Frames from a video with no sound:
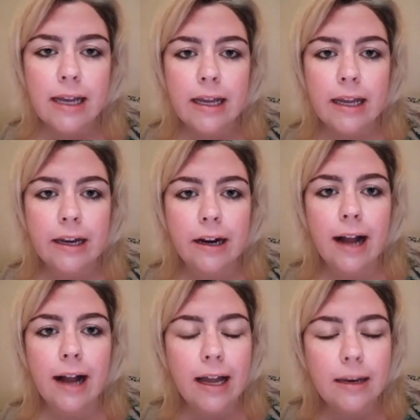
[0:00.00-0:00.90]
in our
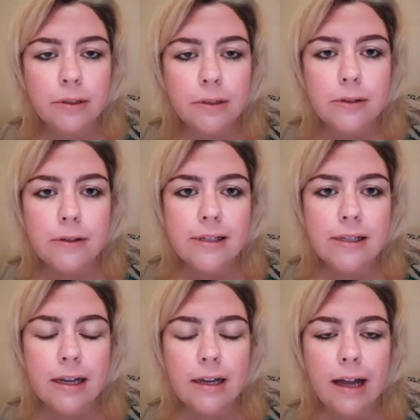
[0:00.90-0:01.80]
animals,
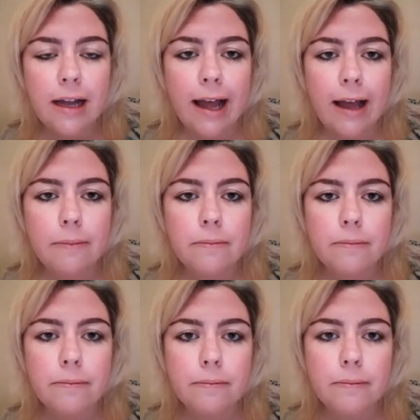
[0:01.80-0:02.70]

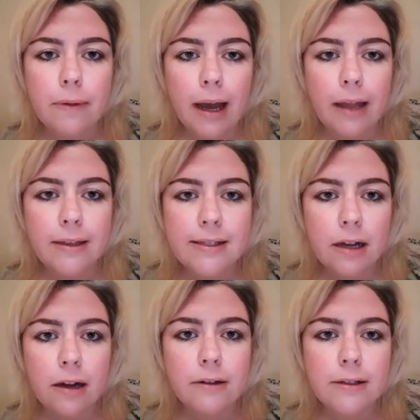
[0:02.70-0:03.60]
and the
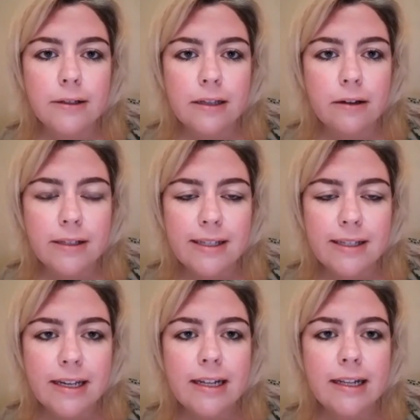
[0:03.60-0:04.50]
songs
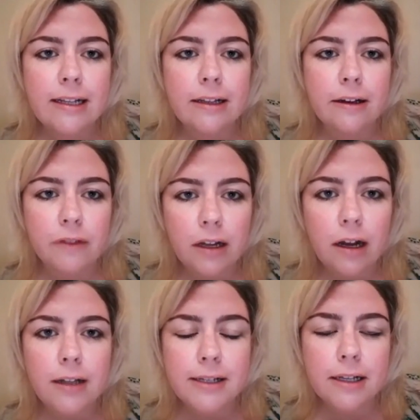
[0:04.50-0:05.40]
still of the
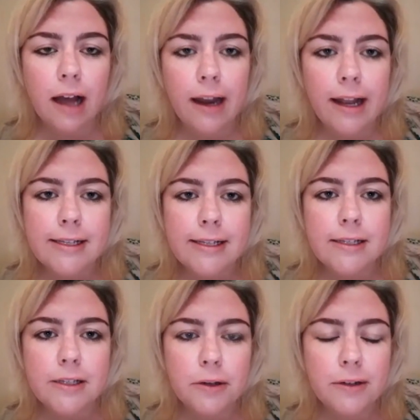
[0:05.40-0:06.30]
gods and
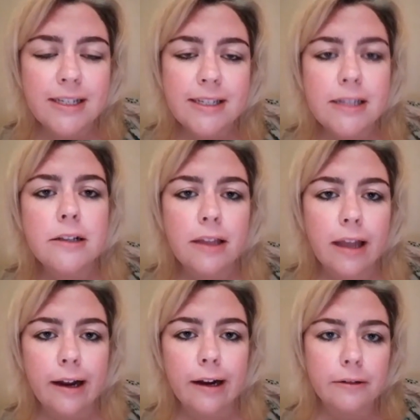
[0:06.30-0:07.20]
goddesses who are still
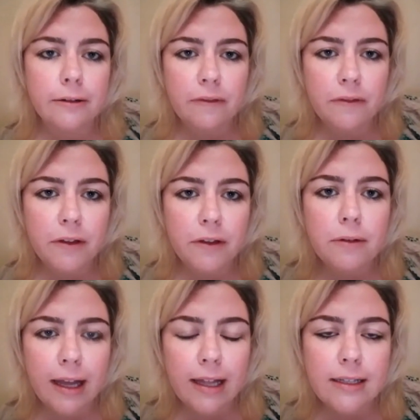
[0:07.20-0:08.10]
there. If you
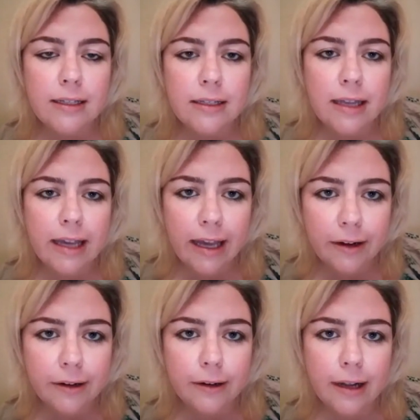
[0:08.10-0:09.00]
can
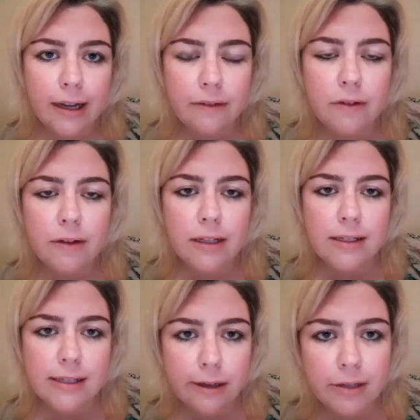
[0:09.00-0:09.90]
hear, and if you can
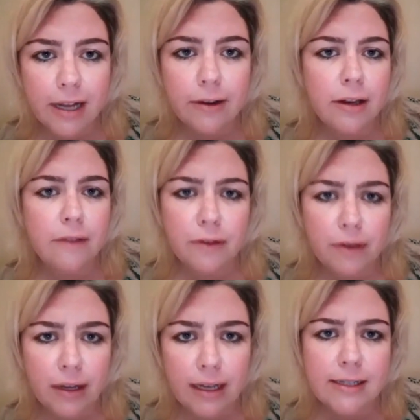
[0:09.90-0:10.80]
slow down, and if you
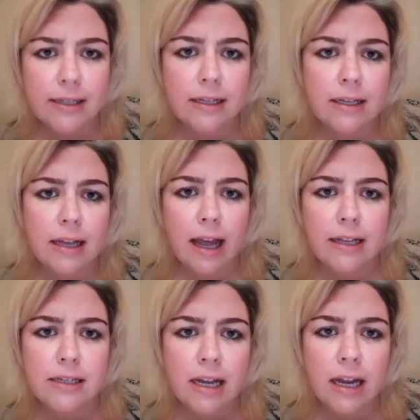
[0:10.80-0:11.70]
can listen,
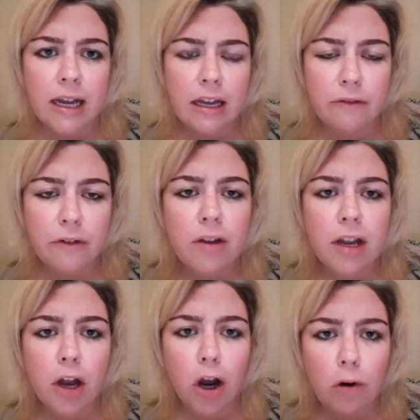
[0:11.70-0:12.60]
and if you can
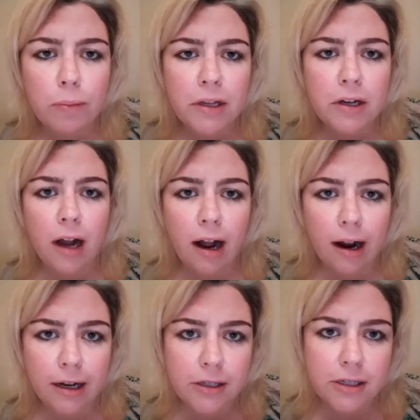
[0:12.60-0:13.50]
open your
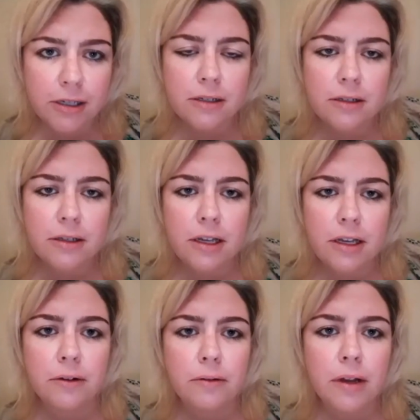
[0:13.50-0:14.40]
heart,
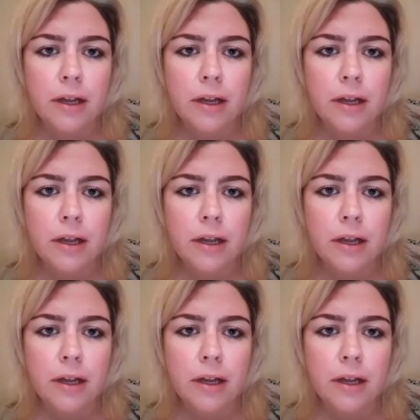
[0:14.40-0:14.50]
you